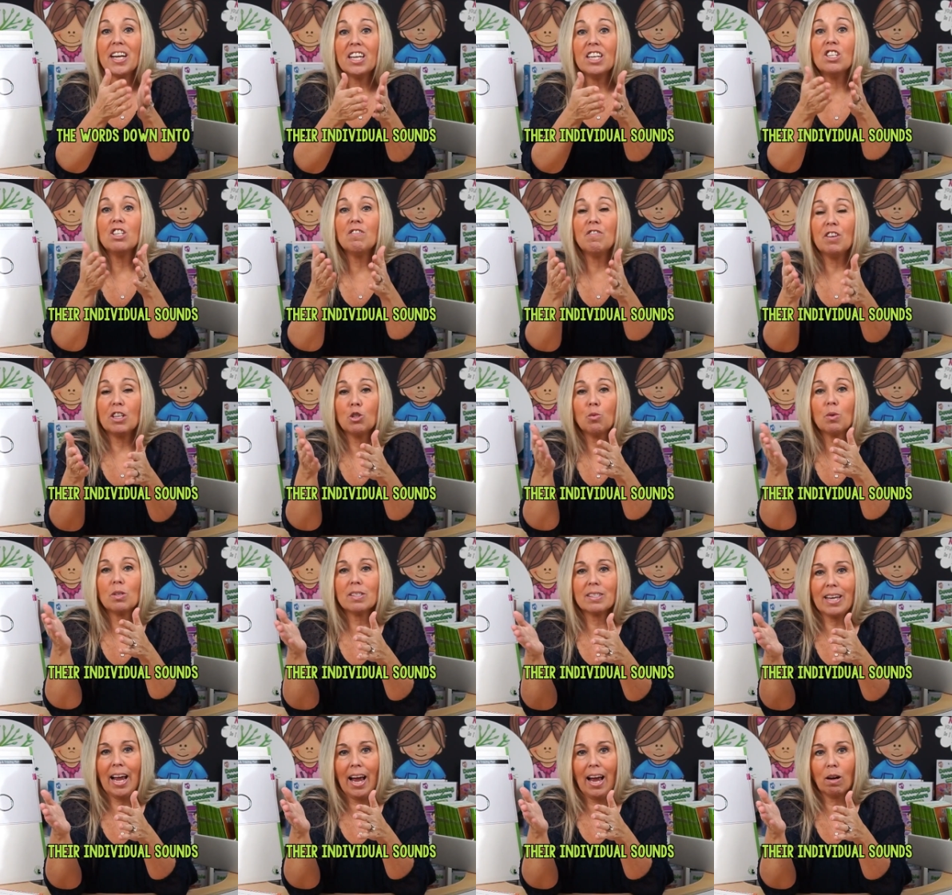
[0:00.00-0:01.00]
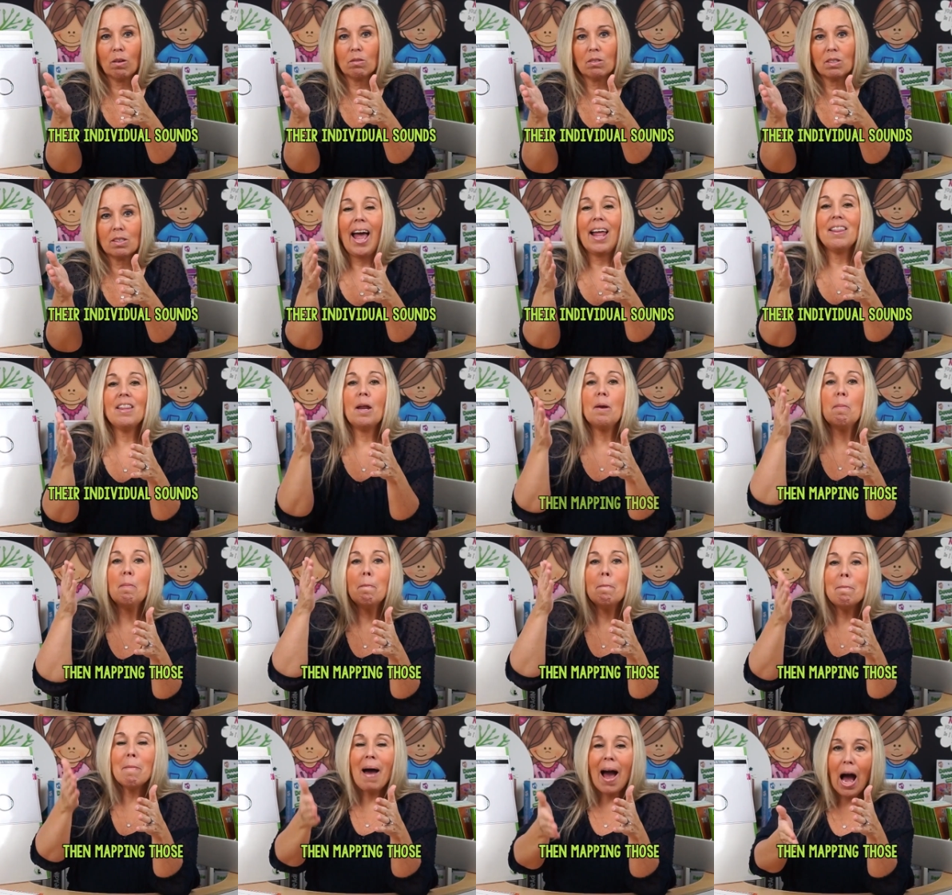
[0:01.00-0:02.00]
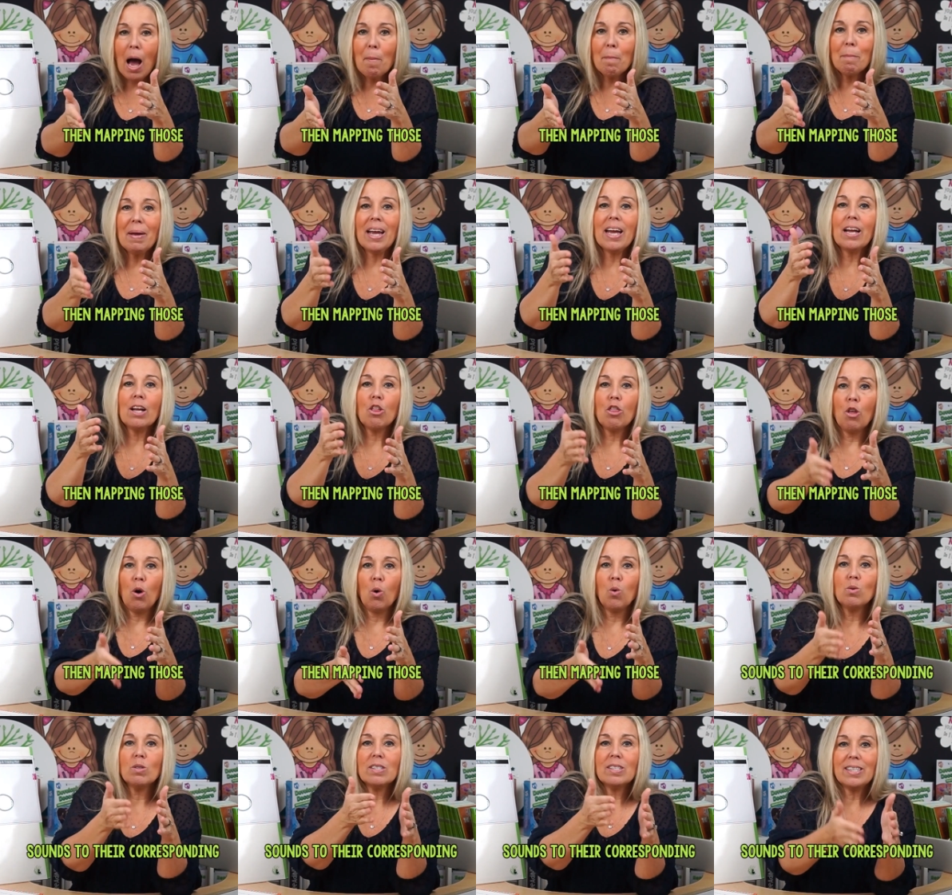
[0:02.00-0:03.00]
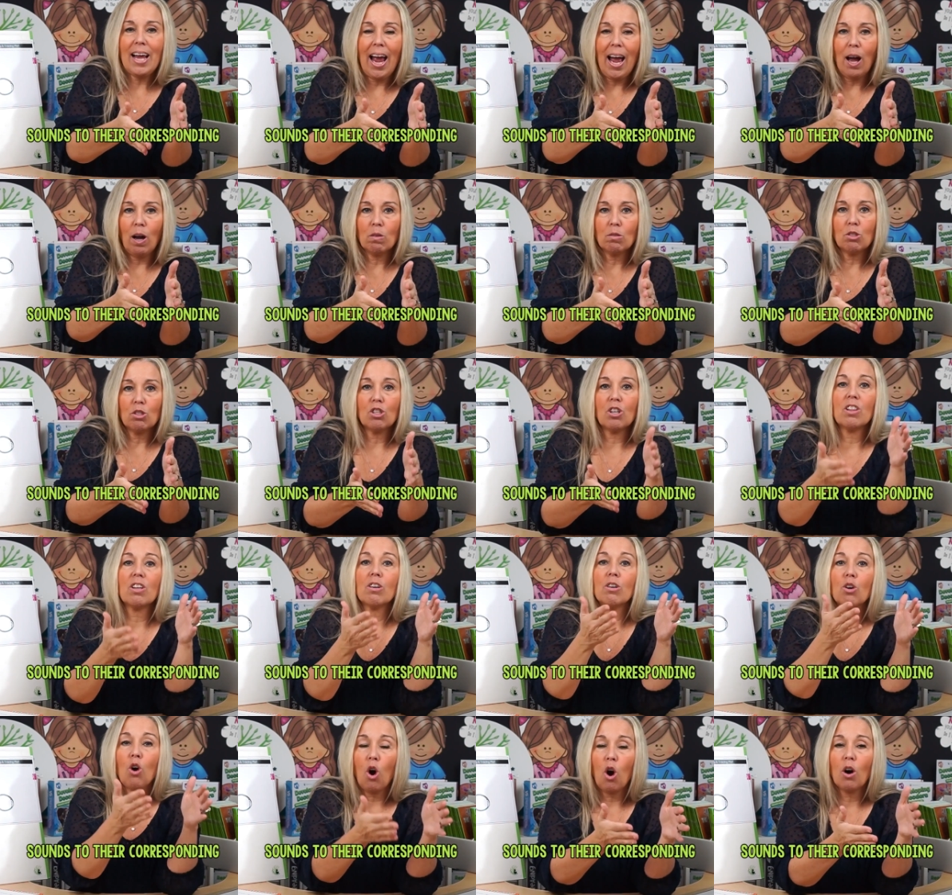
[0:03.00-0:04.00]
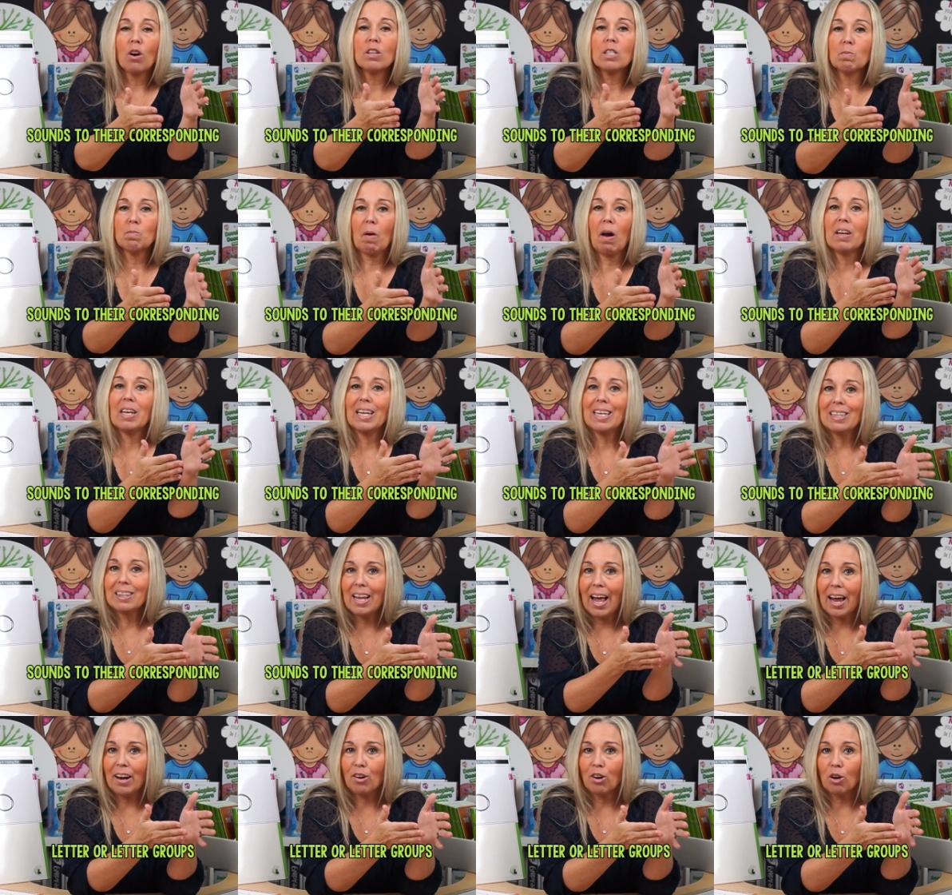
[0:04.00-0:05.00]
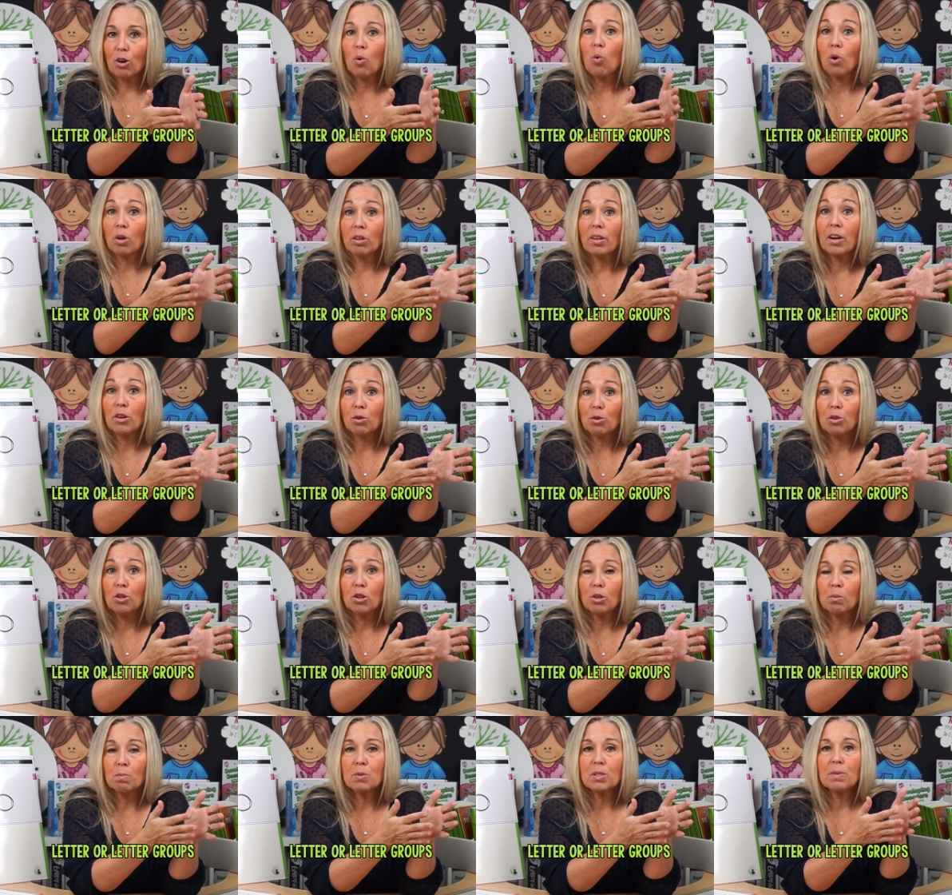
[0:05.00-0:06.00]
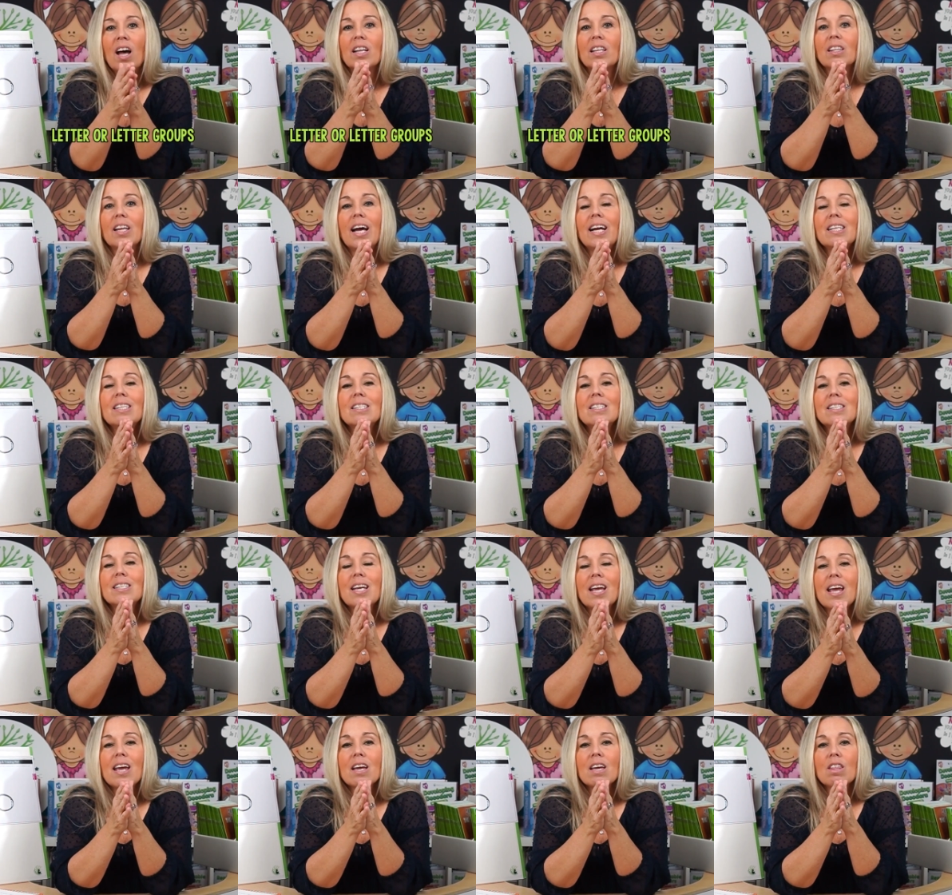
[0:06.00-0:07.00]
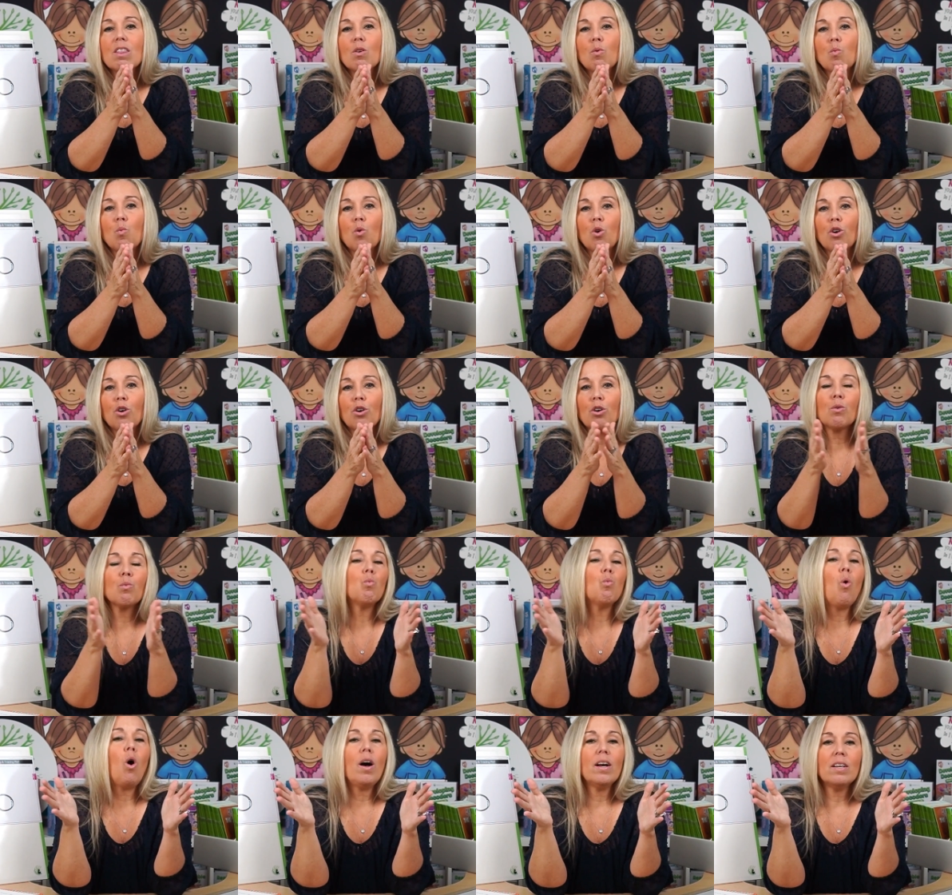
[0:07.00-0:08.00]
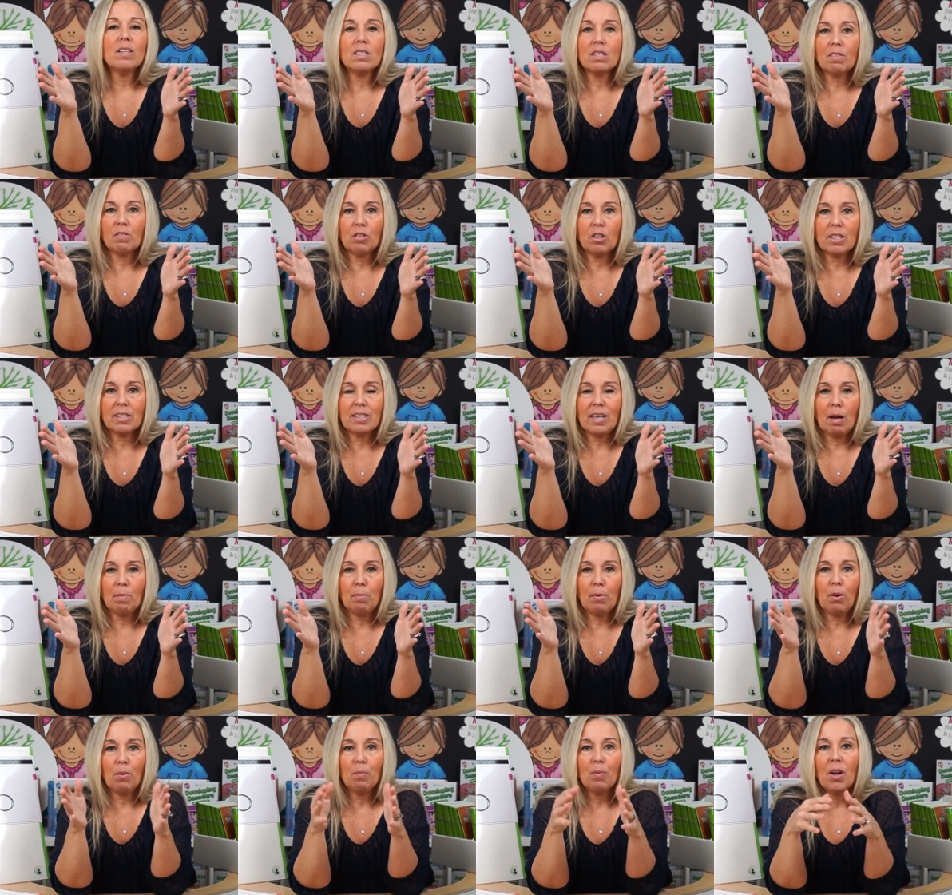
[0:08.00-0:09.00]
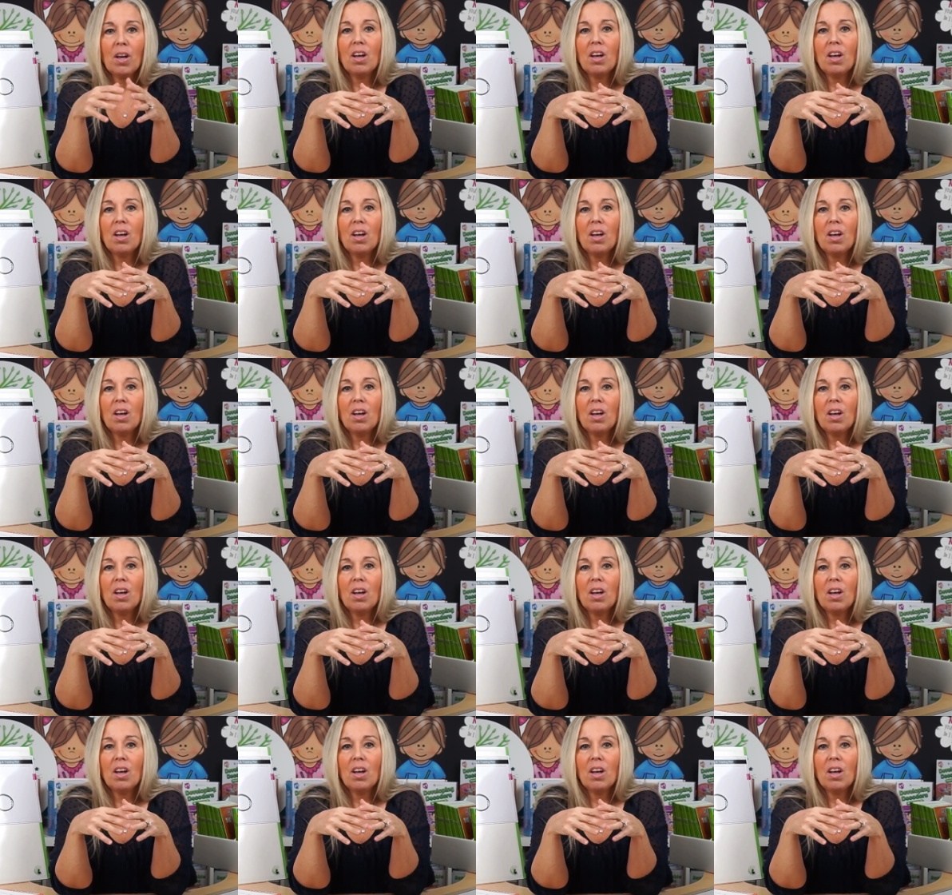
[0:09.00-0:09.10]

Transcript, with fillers: individual sounds and then mapping those sounds to their corresponding letter or letter groups. Let's take the word was, for example.